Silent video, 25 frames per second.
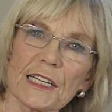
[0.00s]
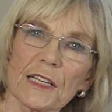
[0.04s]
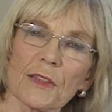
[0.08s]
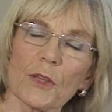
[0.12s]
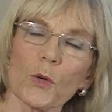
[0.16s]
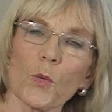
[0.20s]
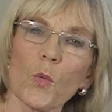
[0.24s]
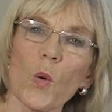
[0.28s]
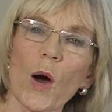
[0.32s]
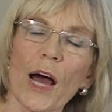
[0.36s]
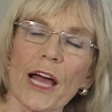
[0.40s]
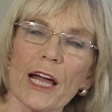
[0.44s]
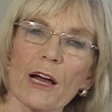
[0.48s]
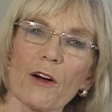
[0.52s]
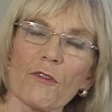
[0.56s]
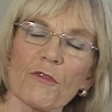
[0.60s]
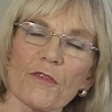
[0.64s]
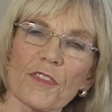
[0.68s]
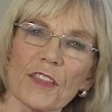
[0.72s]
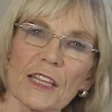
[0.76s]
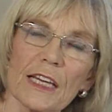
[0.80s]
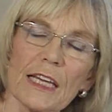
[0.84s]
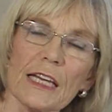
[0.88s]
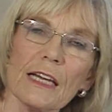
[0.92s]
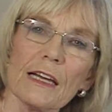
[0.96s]
in the way of
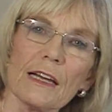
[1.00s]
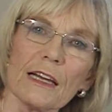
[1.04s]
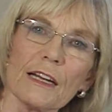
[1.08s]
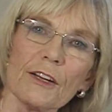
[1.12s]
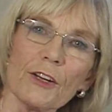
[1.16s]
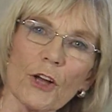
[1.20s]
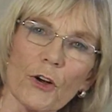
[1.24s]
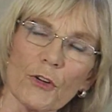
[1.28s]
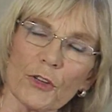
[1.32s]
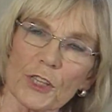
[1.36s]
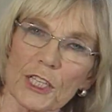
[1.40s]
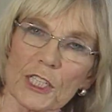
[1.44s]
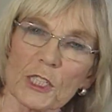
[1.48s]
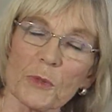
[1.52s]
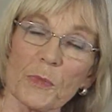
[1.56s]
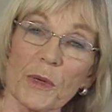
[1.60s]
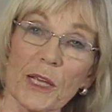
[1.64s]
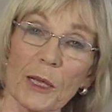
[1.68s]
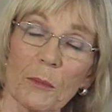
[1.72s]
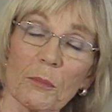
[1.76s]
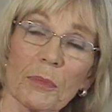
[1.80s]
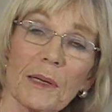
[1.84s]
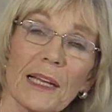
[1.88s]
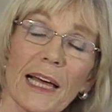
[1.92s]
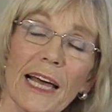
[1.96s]
the note that's
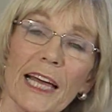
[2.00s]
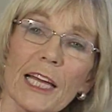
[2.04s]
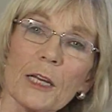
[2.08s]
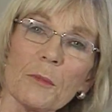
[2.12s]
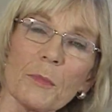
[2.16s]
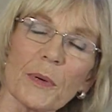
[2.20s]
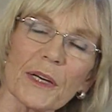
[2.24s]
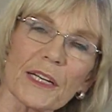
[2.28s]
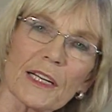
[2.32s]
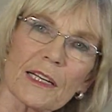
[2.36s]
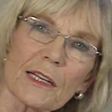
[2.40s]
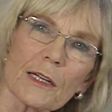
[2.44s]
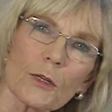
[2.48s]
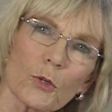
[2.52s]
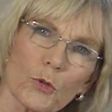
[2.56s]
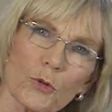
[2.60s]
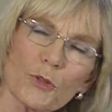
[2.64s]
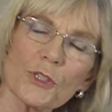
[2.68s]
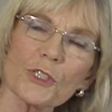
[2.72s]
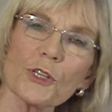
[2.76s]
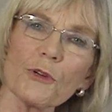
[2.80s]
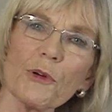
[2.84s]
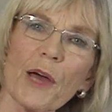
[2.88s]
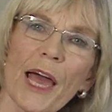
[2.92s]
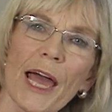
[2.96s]
being played, but it'll
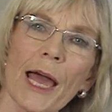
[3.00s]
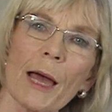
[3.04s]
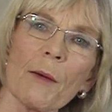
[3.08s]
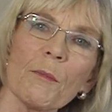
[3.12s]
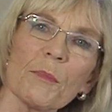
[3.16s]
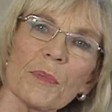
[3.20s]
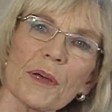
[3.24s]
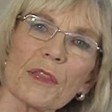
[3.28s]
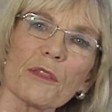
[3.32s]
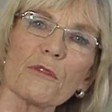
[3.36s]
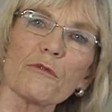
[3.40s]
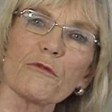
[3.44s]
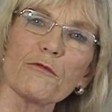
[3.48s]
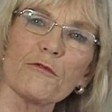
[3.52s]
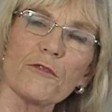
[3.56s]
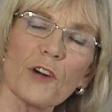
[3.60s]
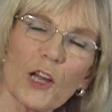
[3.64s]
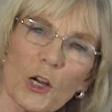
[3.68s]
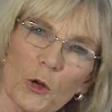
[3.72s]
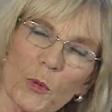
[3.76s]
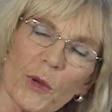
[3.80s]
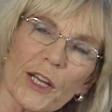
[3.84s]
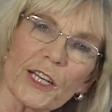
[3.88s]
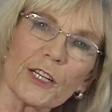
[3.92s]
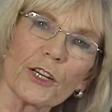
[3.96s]
also hamper the
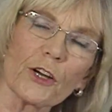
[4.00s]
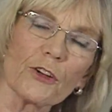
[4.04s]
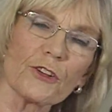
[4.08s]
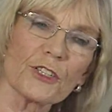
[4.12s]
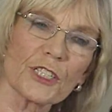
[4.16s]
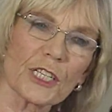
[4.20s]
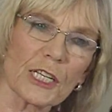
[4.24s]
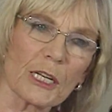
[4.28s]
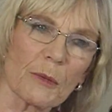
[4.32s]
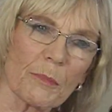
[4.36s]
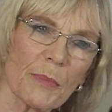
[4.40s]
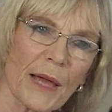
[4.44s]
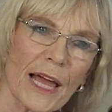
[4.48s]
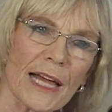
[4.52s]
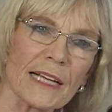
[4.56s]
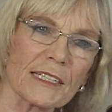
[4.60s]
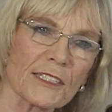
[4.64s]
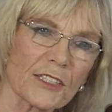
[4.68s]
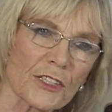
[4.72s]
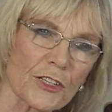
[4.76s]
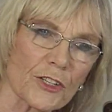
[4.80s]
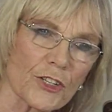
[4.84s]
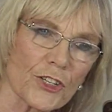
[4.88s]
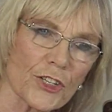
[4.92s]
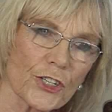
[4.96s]
following notes in a
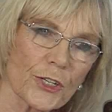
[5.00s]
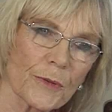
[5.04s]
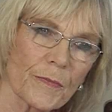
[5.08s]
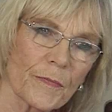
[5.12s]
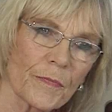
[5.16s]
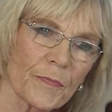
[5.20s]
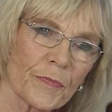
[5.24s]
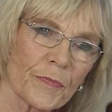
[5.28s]
passage.